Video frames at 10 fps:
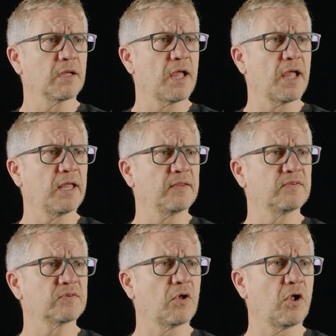and
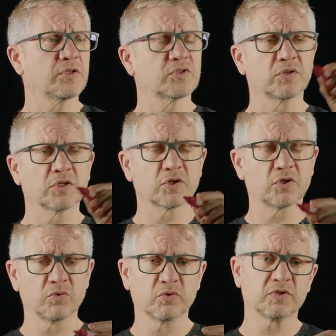also
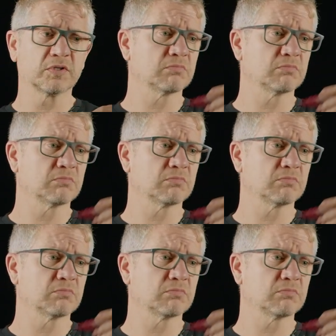include